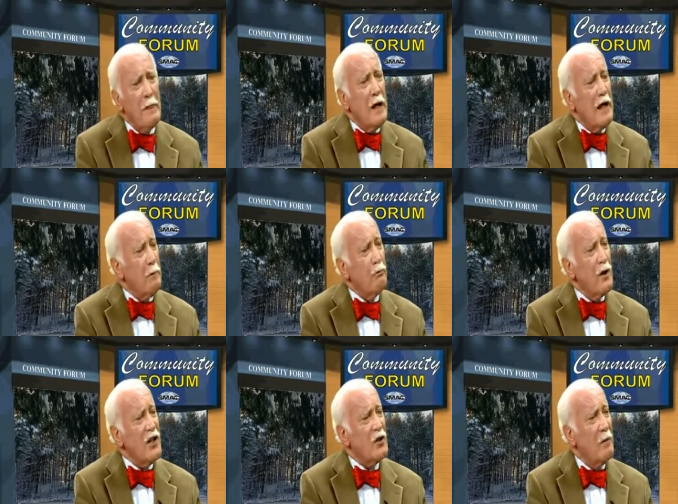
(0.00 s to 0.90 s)

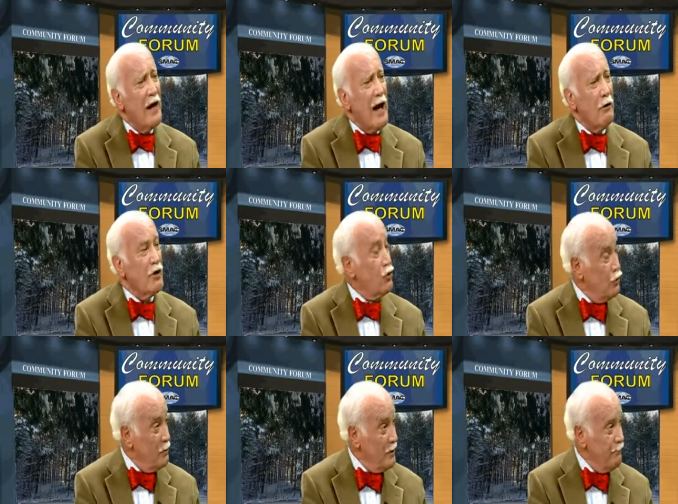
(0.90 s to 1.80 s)
embraced by Harry
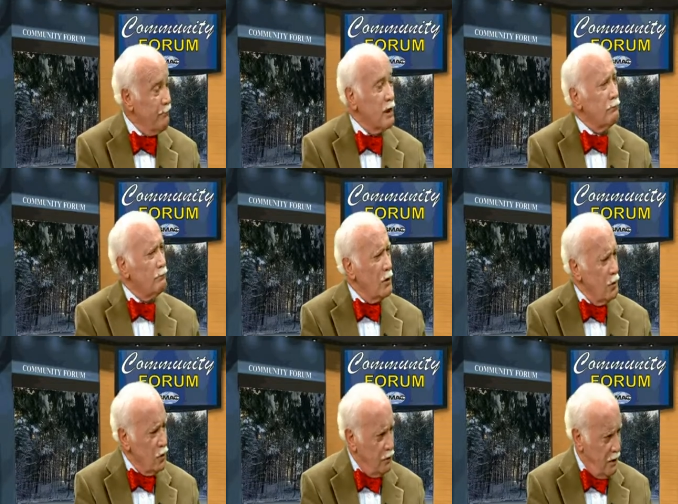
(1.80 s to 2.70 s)
Truman,
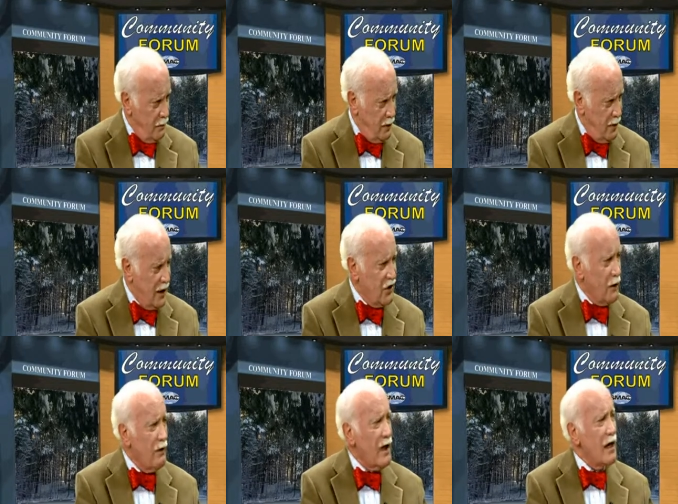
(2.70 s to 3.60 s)
who
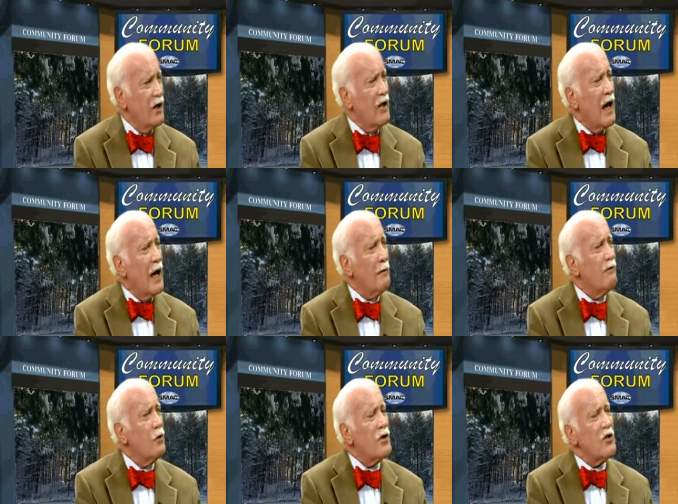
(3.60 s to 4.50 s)
desegregated the armed
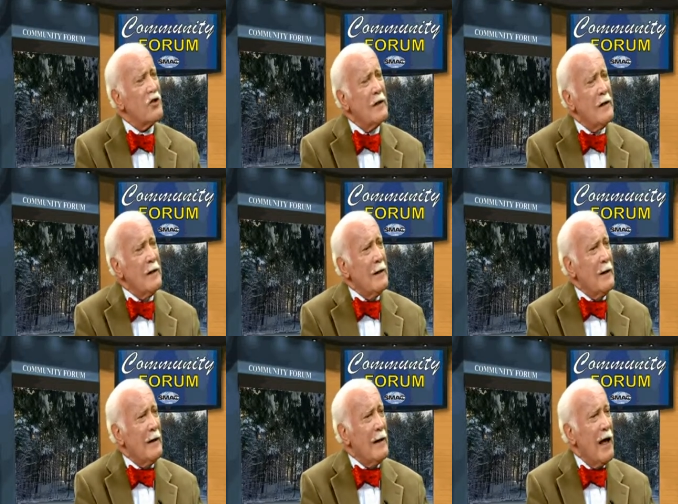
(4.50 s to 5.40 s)
forces,
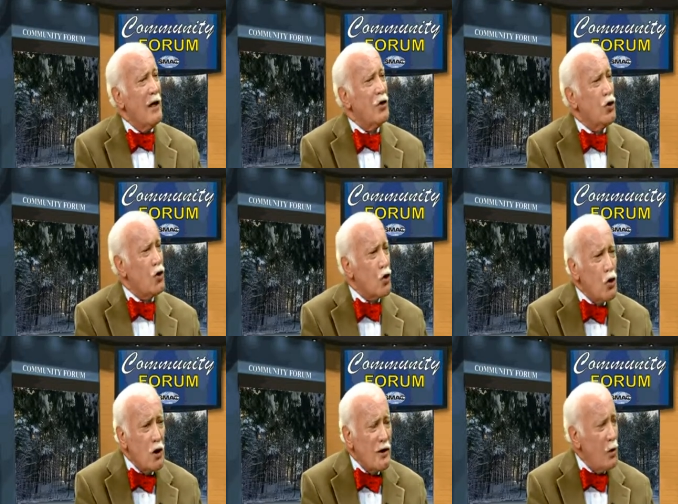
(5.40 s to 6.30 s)
uh, and
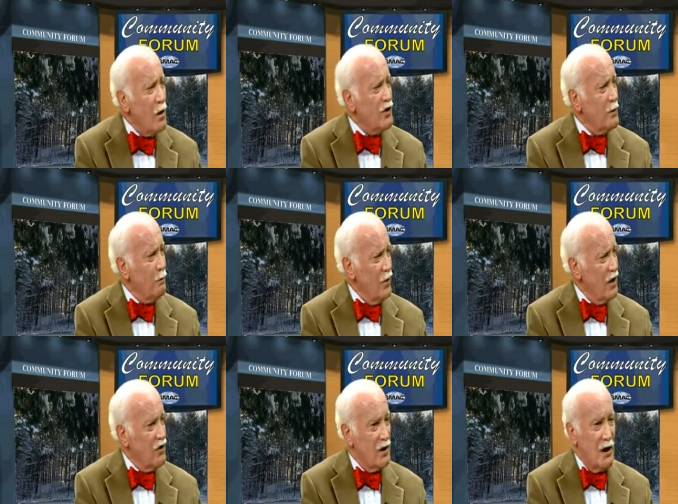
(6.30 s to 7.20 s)
certainly was
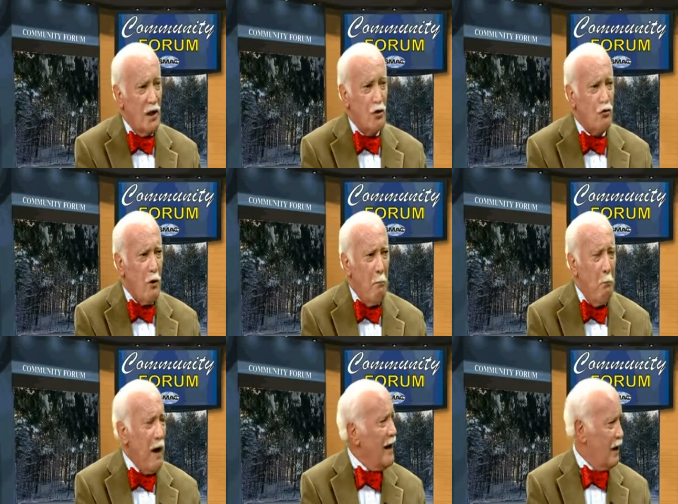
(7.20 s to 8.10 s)
embraced in a
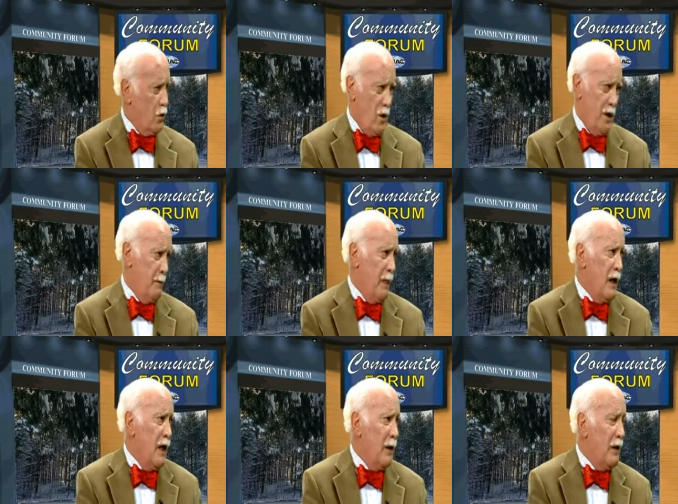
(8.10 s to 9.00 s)
dramatic way
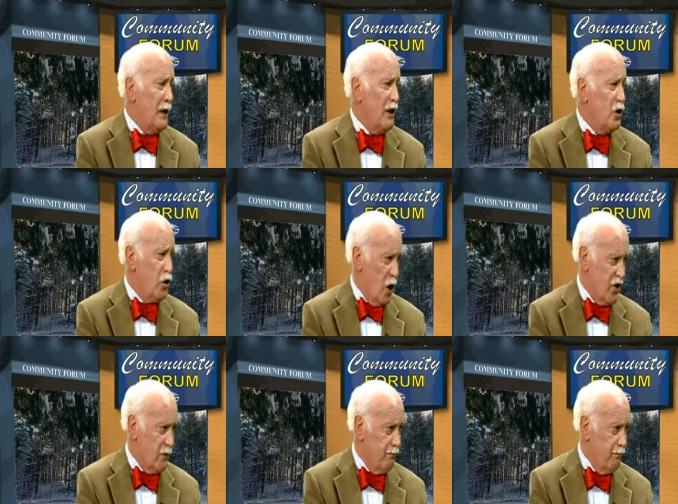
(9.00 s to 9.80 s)
uh, by Lyndon Johnson